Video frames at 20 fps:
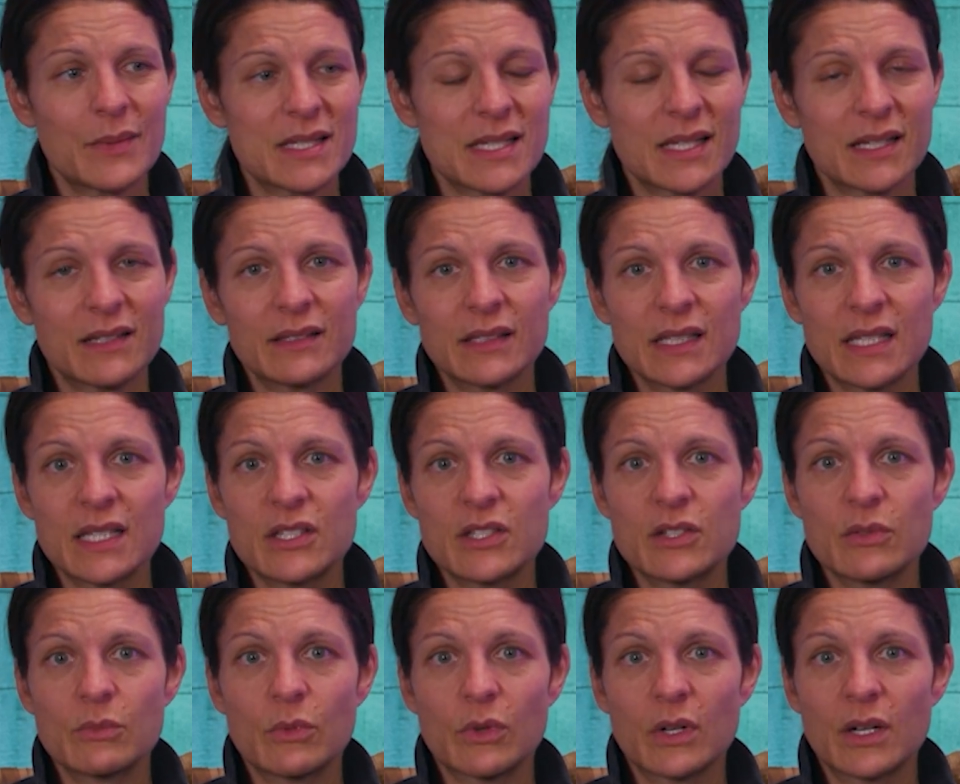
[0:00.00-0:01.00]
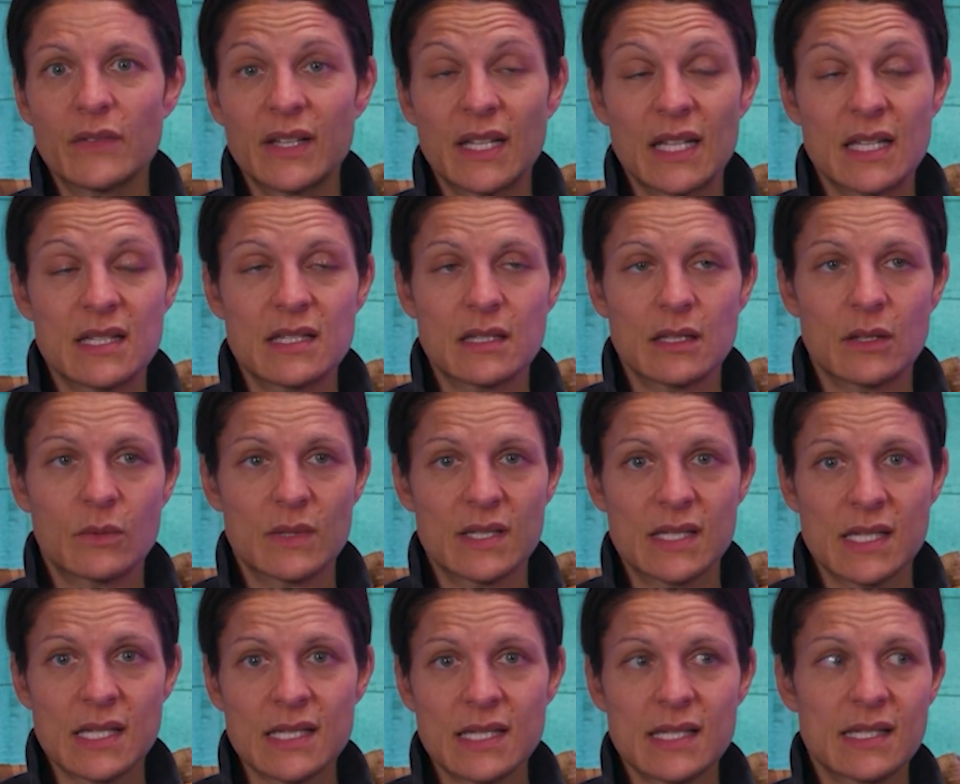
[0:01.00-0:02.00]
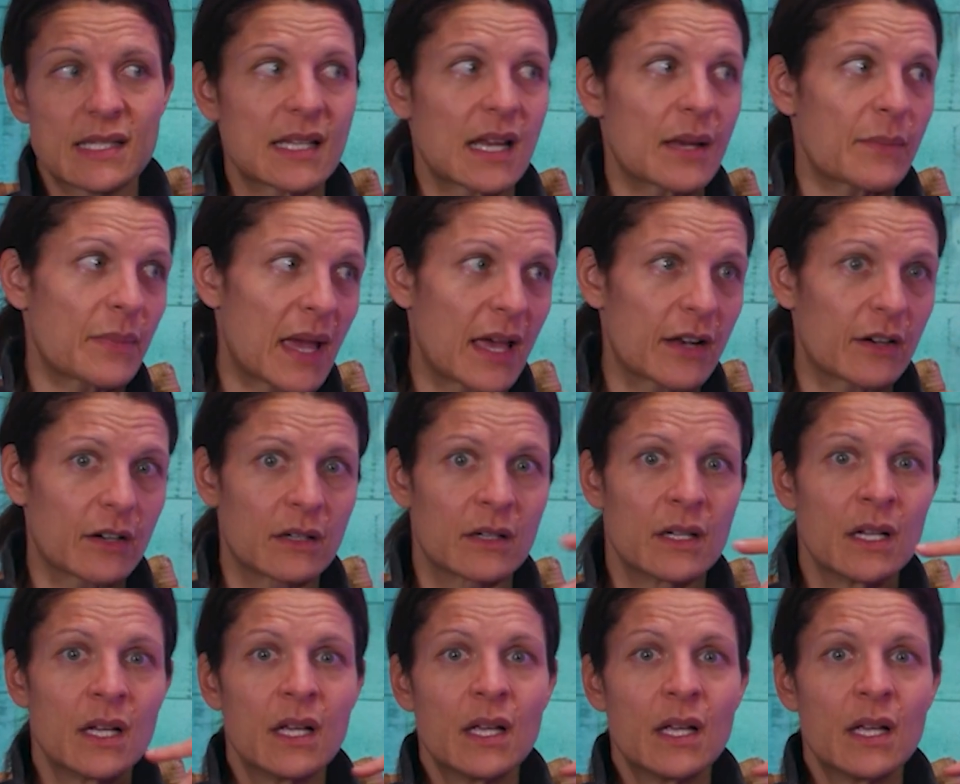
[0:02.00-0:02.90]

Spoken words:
it's going to lead to more of an insulin resistance type pattern.